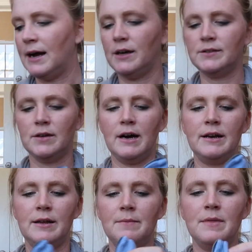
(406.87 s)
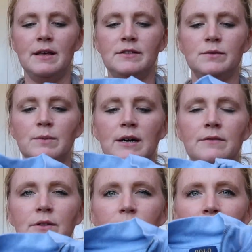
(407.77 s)
I also got him this
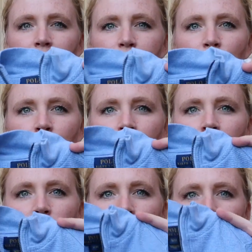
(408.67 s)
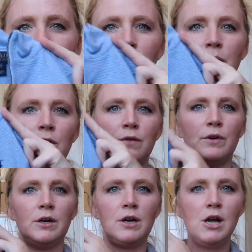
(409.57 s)
Ralph Lauren polo
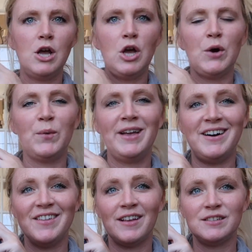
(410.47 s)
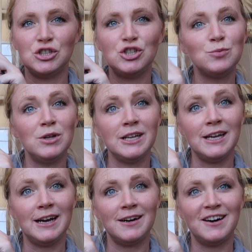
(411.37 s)
pullover. We call this a schwoolie
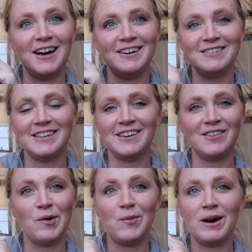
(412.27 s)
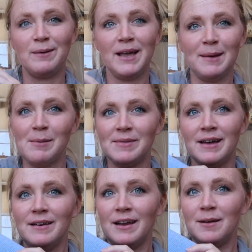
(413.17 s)
at our house. I don't know where we came up with
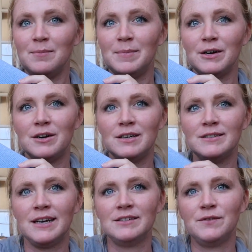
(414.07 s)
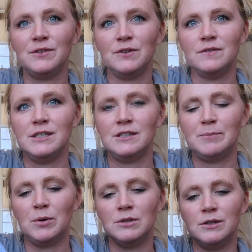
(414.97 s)
that name, but Chris has a few of these
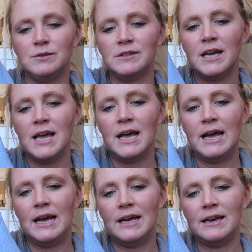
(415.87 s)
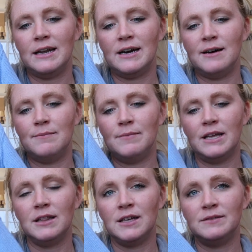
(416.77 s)
polos. And
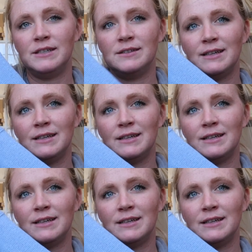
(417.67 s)
he loves these.